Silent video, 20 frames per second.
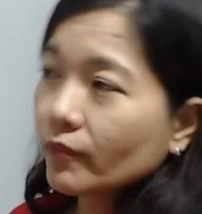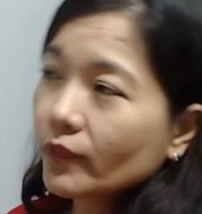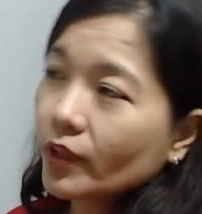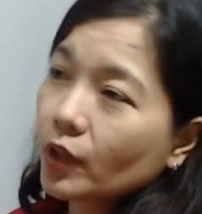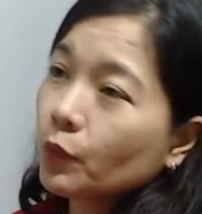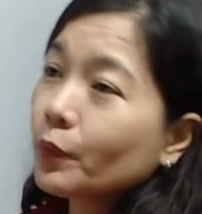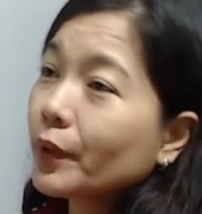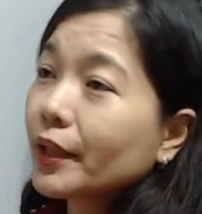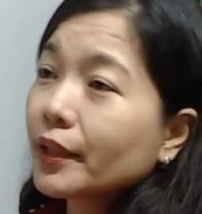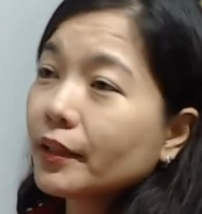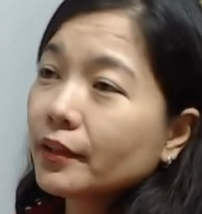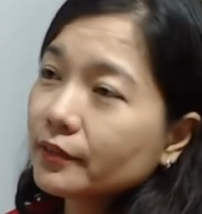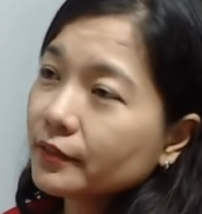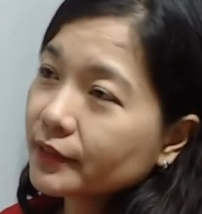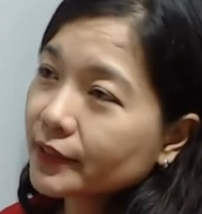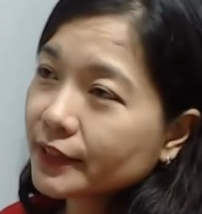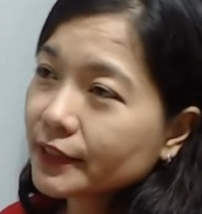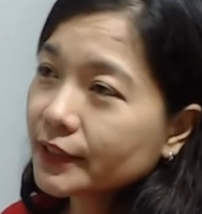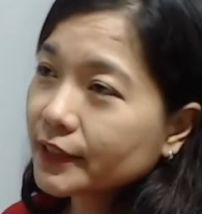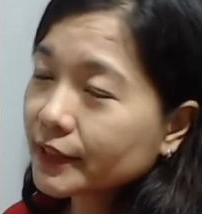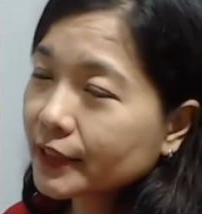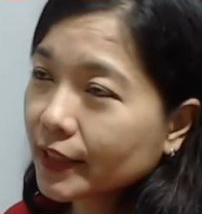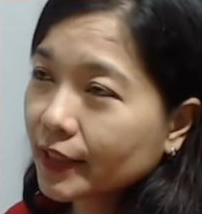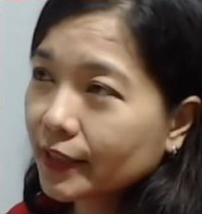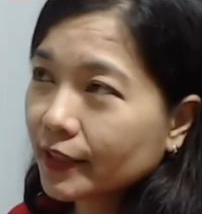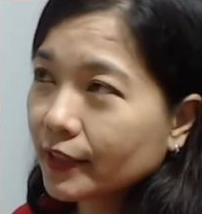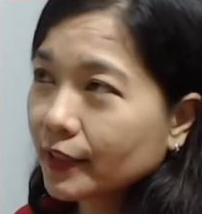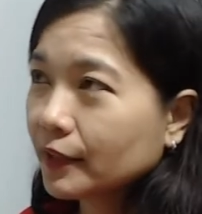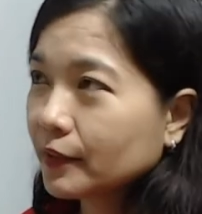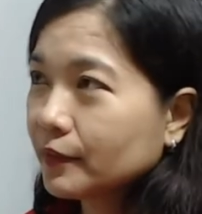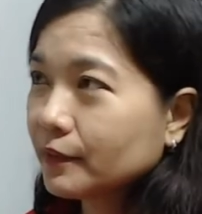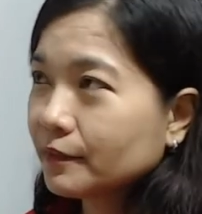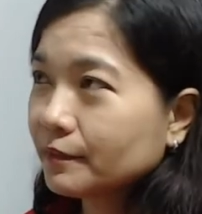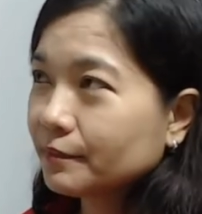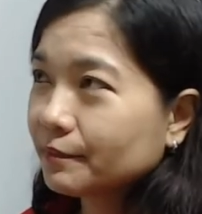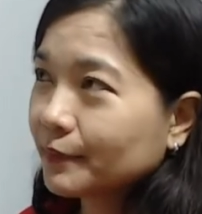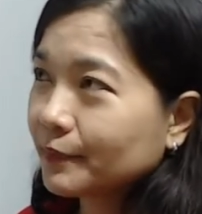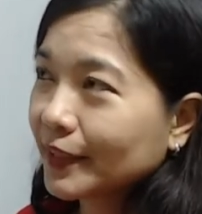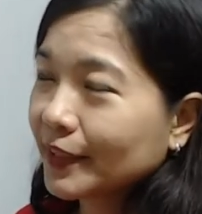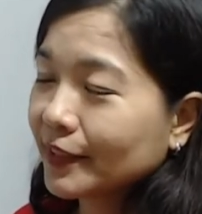well, this is a, uh,
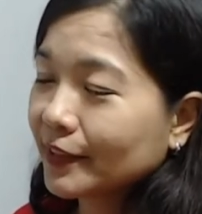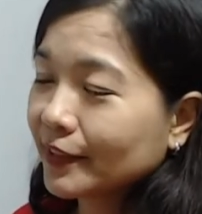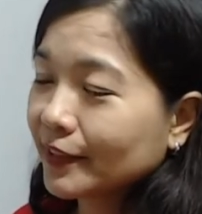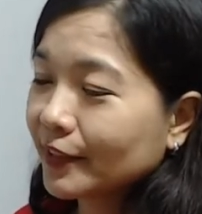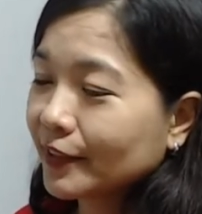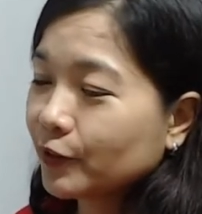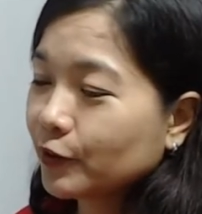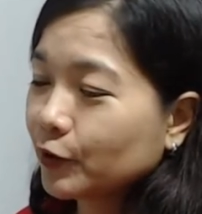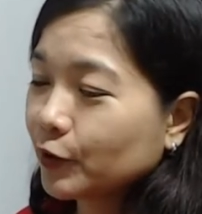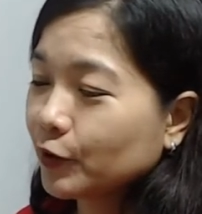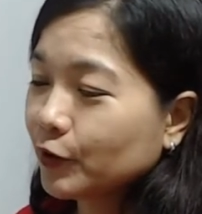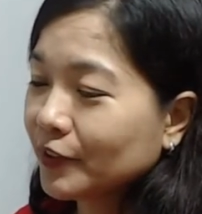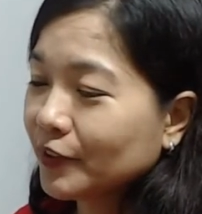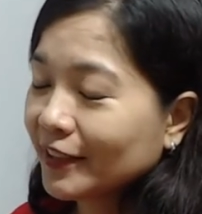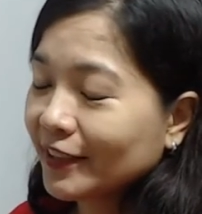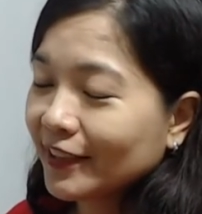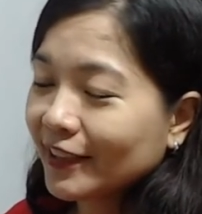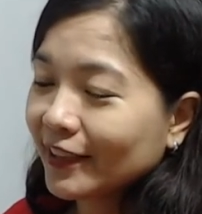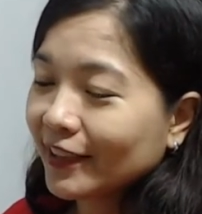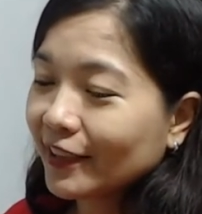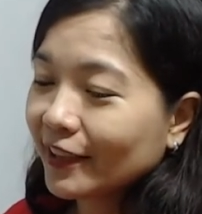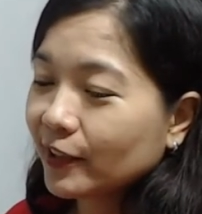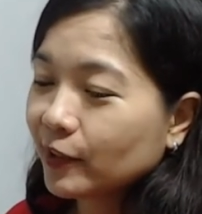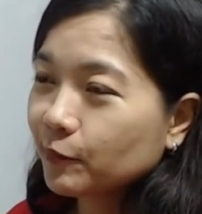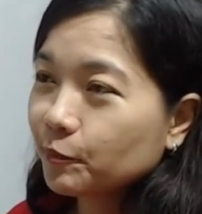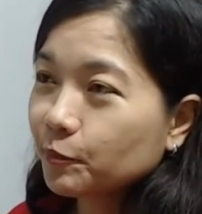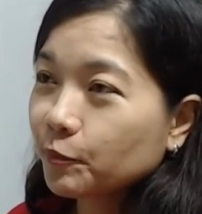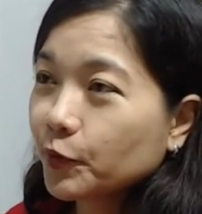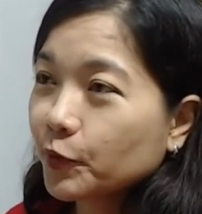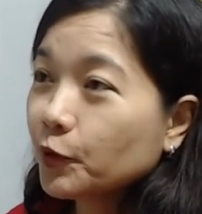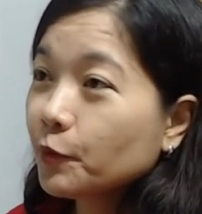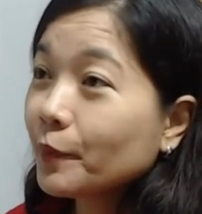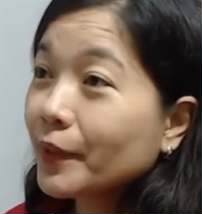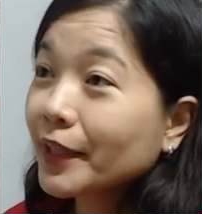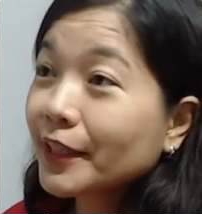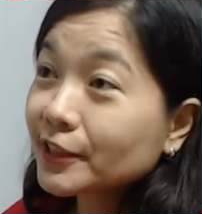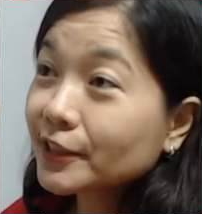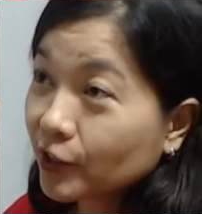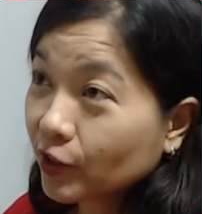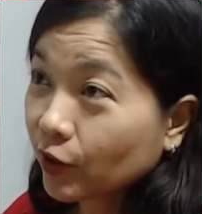parang ano, Um,
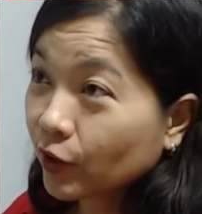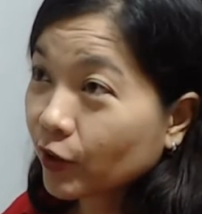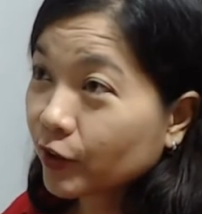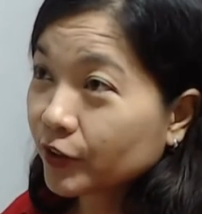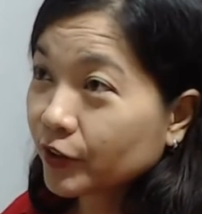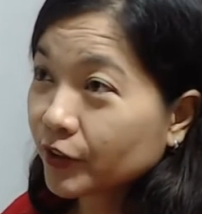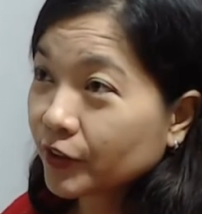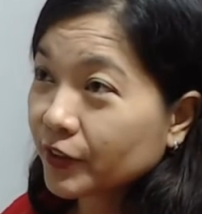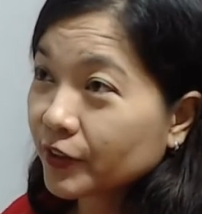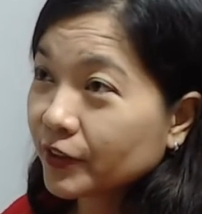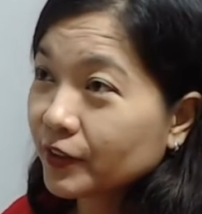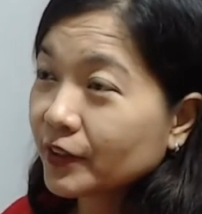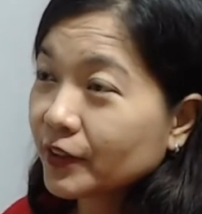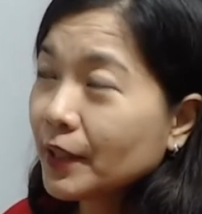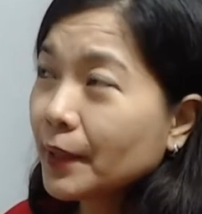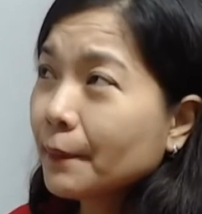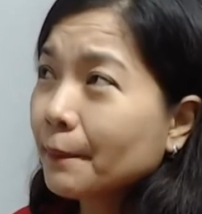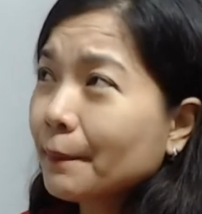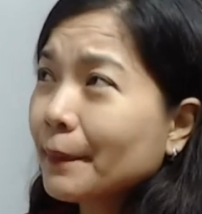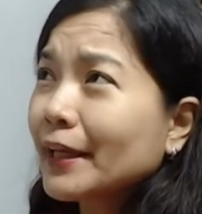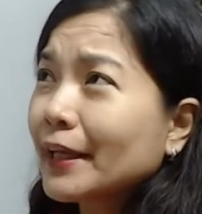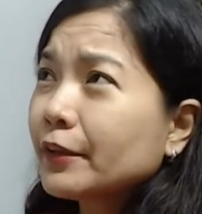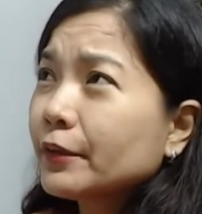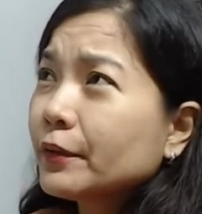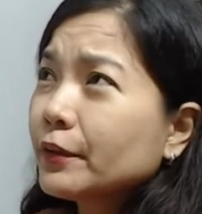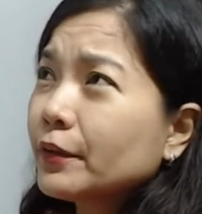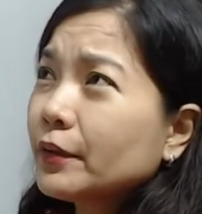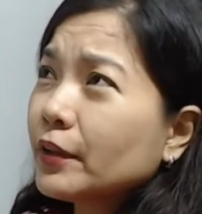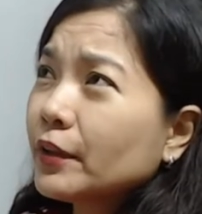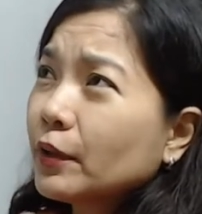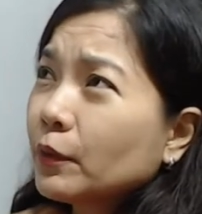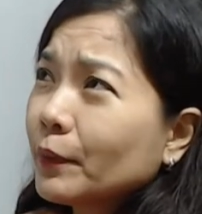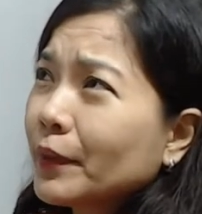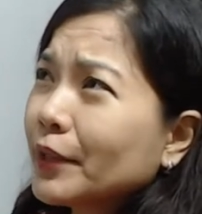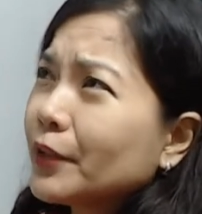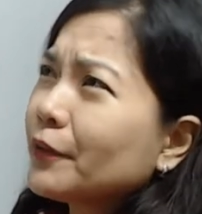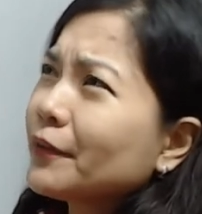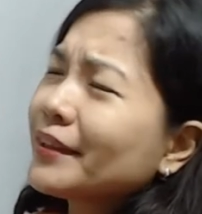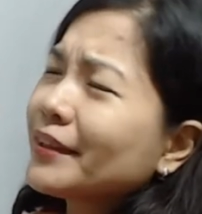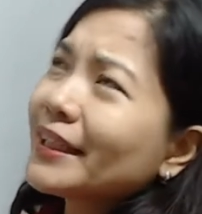humane slaughter. Mm-hmm. Pero, uh-oh.
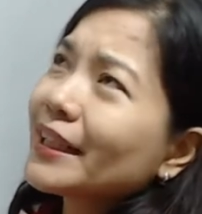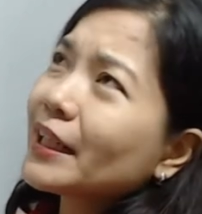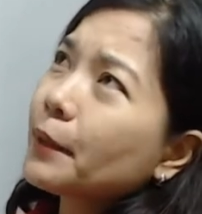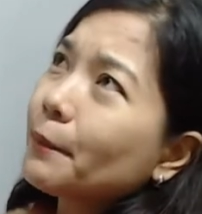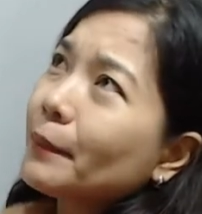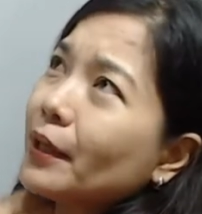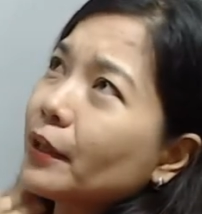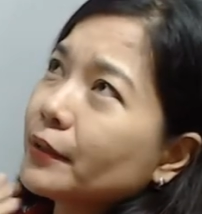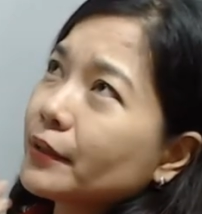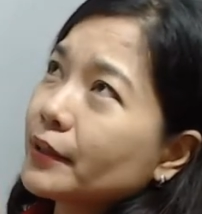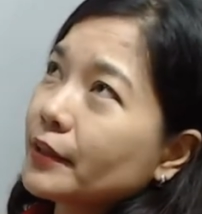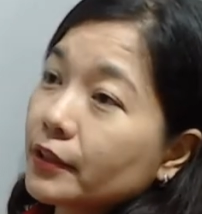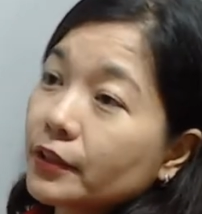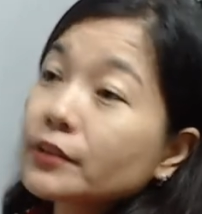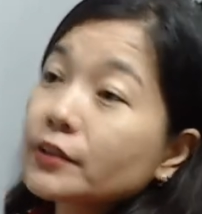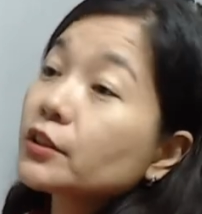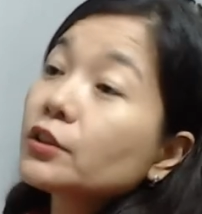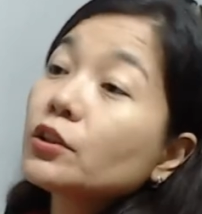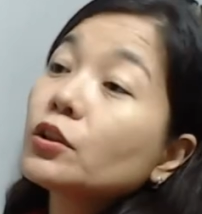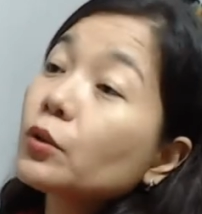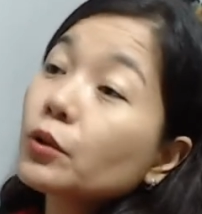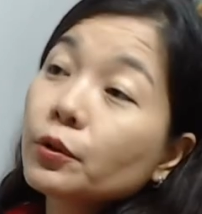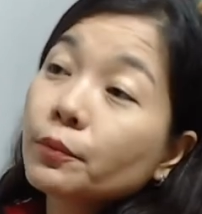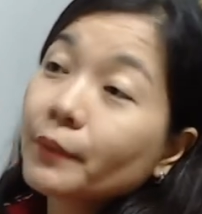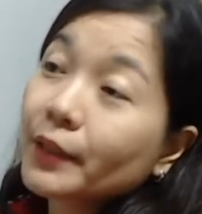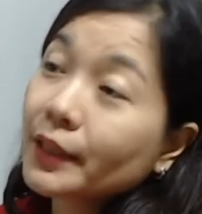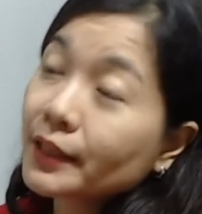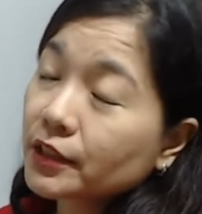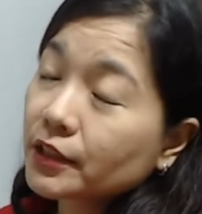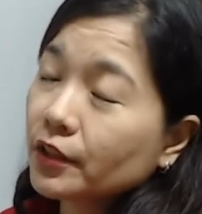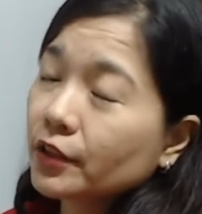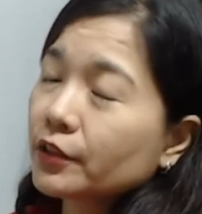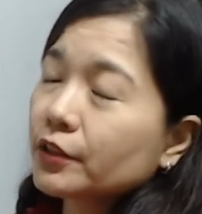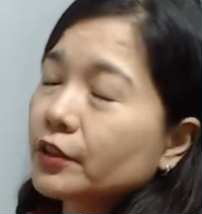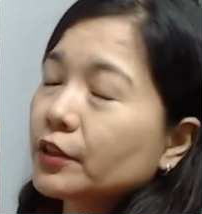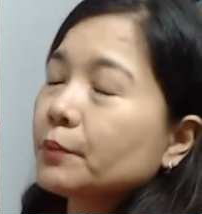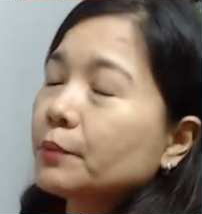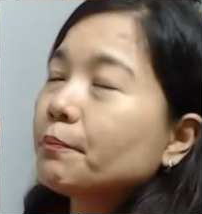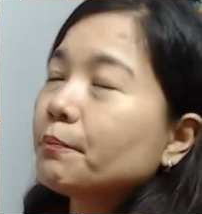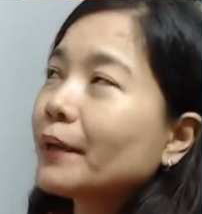When you think about it, there's no humane
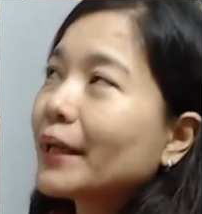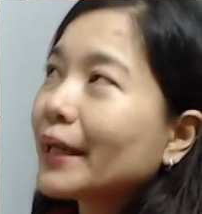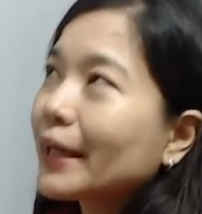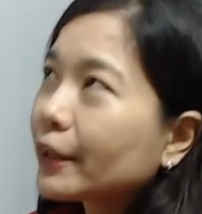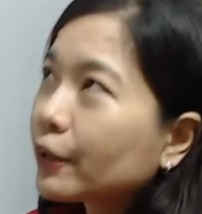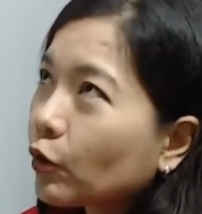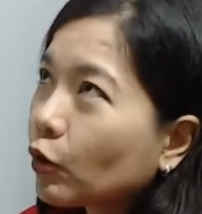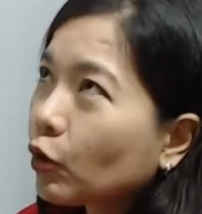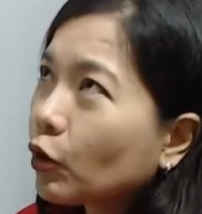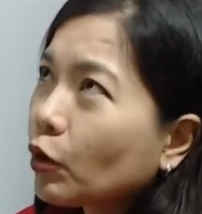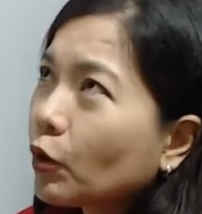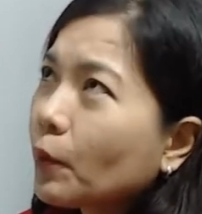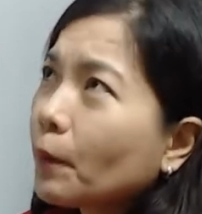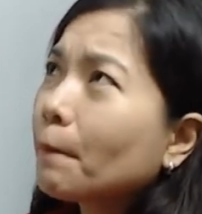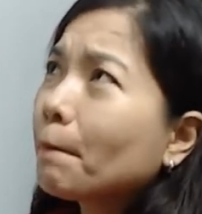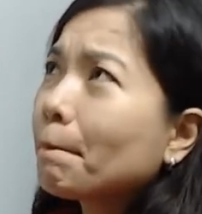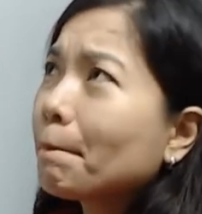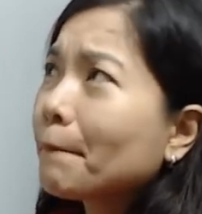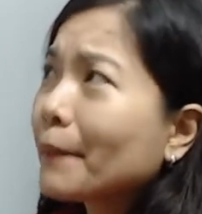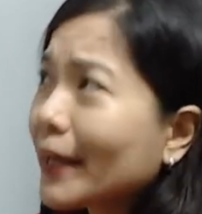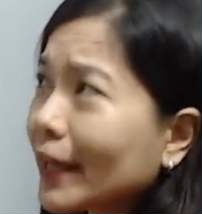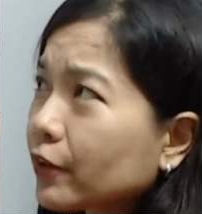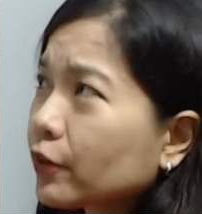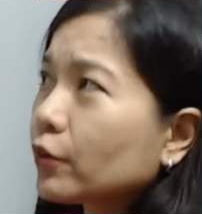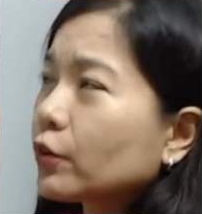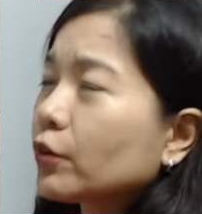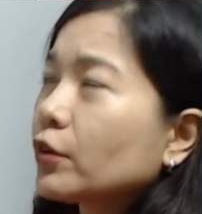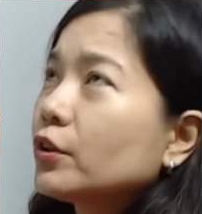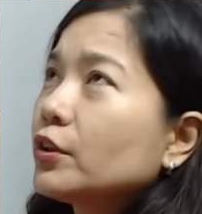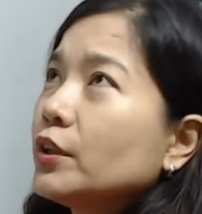slaughter. Yeah. Pero, pero,